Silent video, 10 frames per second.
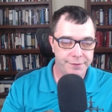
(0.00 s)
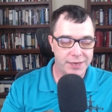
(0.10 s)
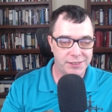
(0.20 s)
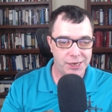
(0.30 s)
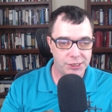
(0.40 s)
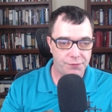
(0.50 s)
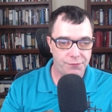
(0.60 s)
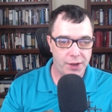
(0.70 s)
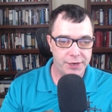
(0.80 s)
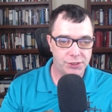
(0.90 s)
that
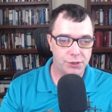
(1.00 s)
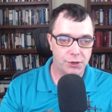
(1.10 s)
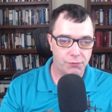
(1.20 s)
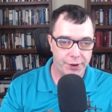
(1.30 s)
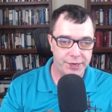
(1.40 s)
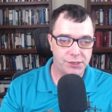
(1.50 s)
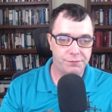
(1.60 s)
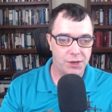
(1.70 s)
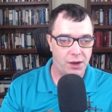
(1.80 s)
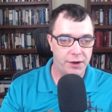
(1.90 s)
testifies to the grace
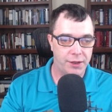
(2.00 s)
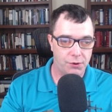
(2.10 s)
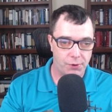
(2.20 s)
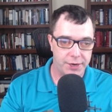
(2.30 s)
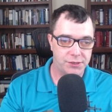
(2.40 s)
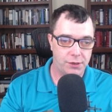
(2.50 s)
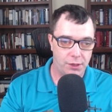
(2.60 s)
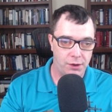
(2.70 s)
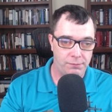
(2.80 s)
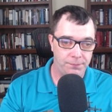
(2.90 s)
of God in Christ
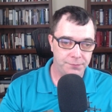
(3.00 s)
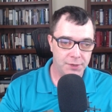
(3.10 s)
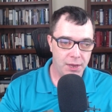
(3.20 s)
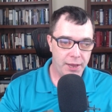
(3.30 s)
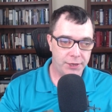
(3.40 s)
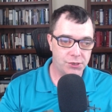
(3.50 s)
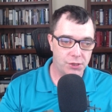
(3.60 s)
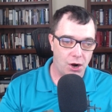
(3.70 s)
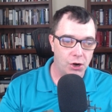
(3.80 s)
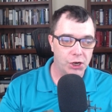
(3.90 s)
alone. And so
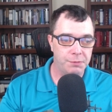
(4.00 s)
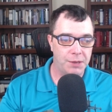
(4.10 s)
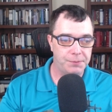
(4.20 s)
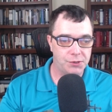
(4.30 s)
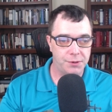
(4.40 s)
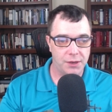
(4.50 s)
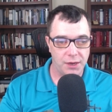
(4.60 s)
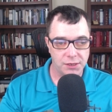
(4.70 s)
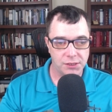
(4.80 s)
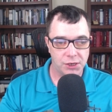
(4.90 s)
the argument between
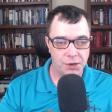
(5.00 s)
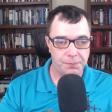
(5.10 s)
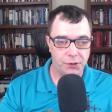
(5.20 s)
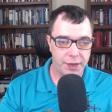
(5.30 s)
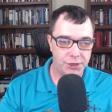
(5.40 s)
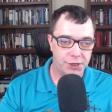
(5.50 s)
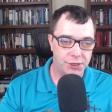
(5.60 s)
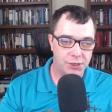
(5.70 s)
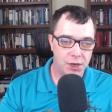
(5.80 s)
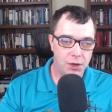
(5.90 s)
Augustine and
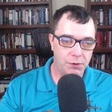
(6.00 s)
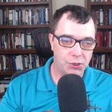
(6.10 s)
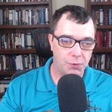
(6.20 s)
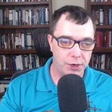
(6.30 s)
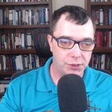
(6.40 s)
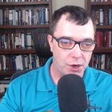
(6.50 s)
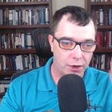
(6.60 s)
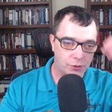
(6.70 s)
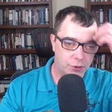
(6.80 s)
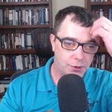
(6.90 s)
Pelagius was one
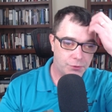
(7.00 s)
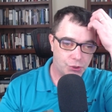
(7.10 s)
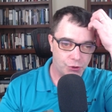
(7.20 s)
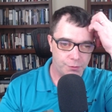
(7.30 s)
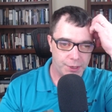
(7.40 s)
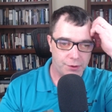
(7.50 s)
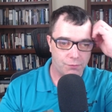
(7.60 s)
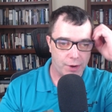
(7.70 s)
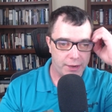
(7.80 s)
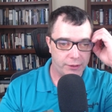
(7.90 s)
Doctor Truman
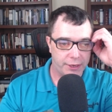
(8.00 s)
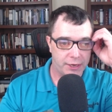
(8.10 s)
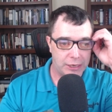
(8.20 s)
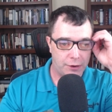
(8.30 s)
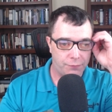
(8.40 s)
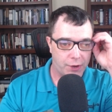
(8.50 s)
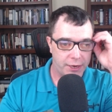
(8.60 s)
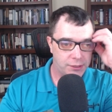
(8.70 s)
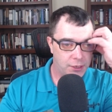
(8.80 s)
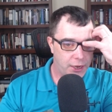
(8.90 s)
rightly
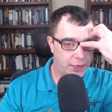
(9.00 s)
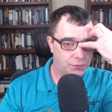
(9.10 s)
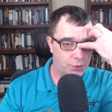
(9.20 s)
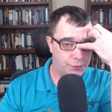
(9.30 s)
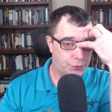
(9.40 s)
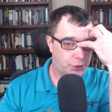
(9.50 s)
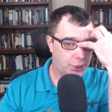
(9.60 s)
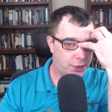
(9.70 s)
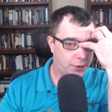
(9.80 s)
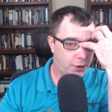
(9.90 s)
identifies as one of
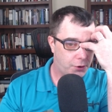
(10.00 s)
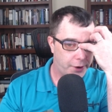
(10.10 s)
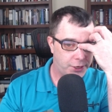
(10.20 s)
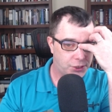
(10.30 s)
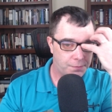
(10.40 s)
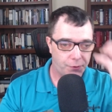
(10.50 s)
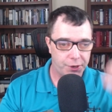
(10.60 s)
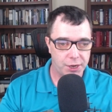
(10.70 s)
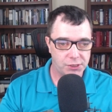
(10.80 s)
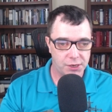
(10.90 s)
sin, grace, and
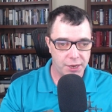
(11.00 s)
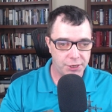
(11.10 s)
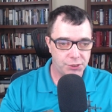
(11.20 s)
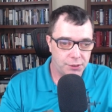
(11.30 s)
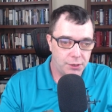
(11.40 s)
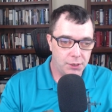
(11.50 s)
predestination.